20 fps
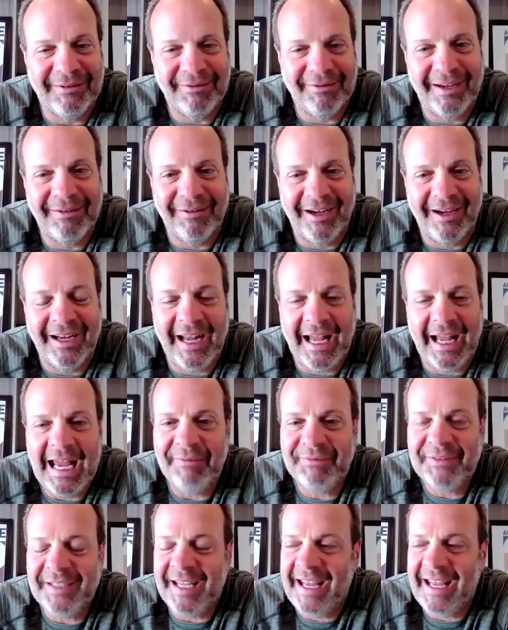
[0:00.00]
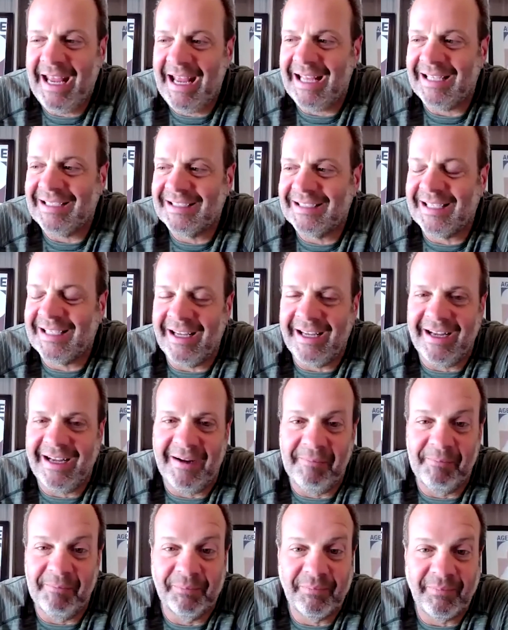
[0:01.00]
I have to ask,
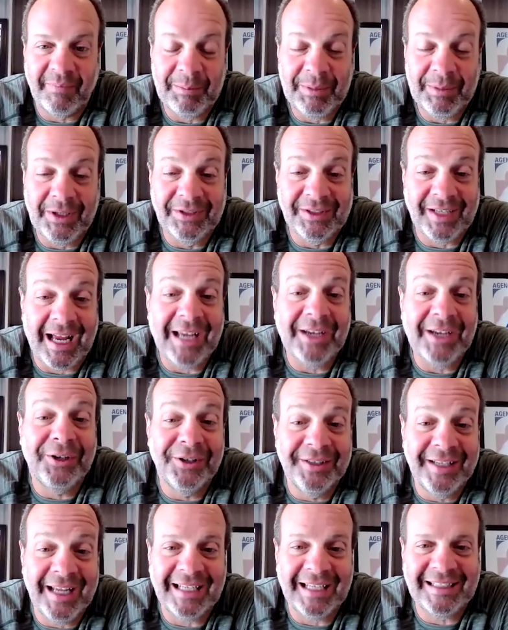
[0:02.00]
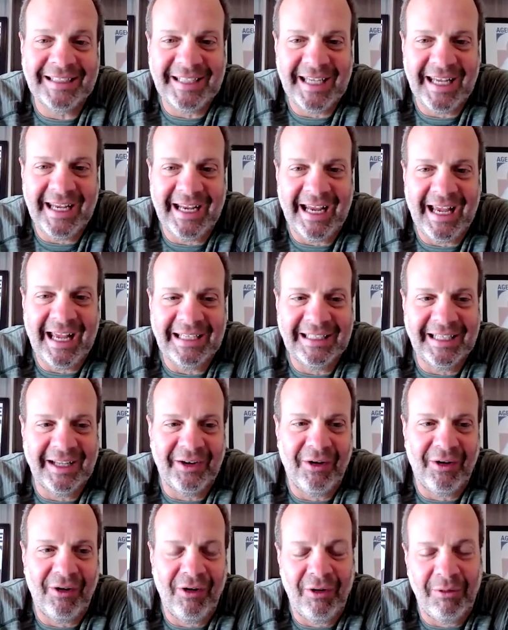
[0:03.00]
because I could not stay. I had to get
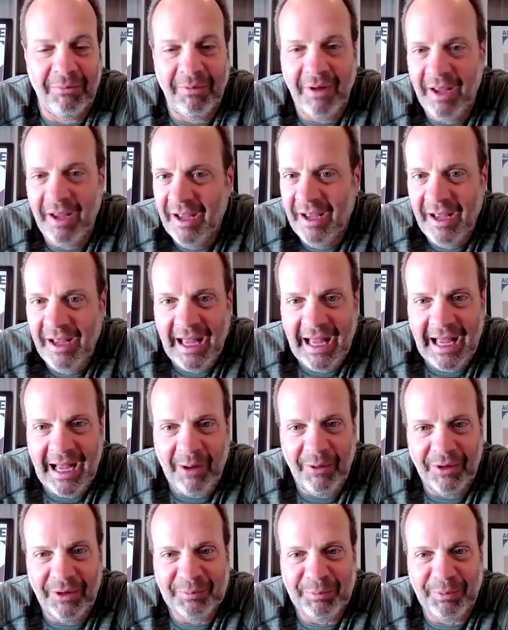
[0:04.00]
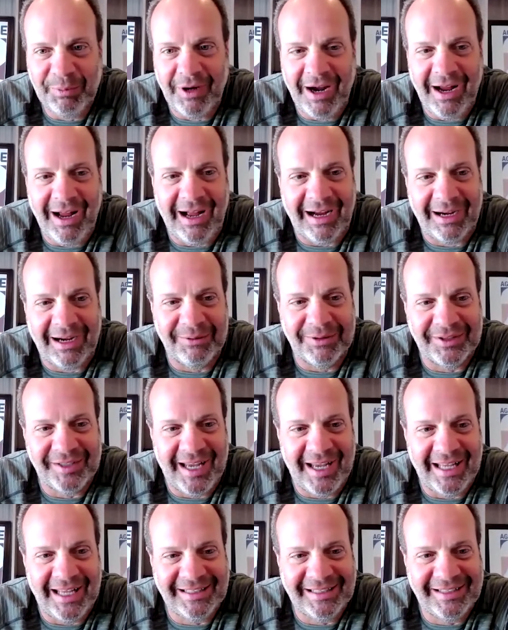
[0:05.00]
home. How was Barack? Was
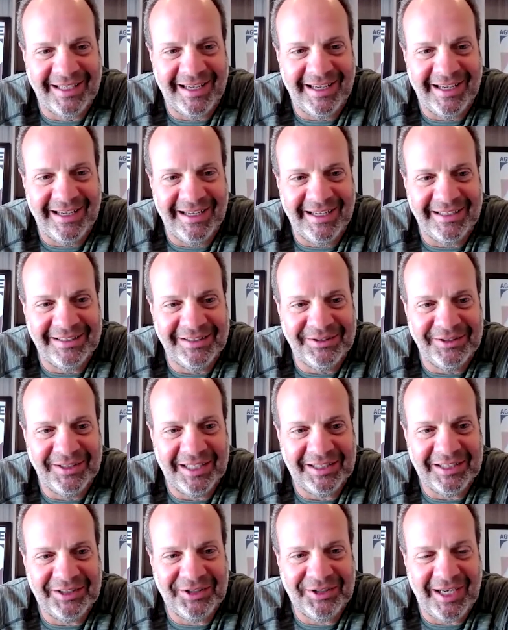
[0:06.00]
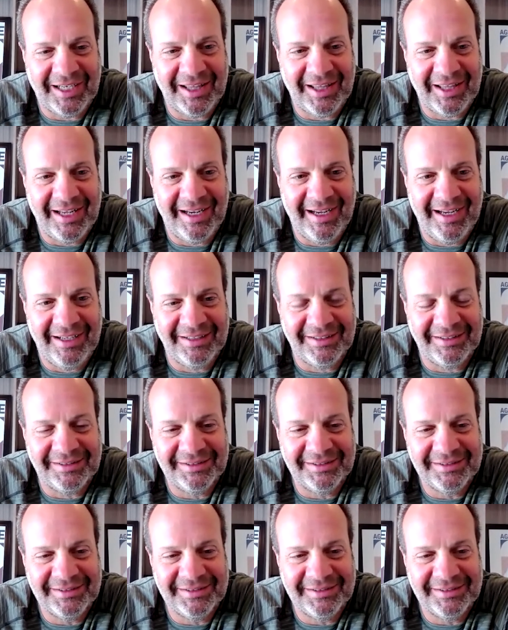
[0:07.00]
that, did you get to check that out?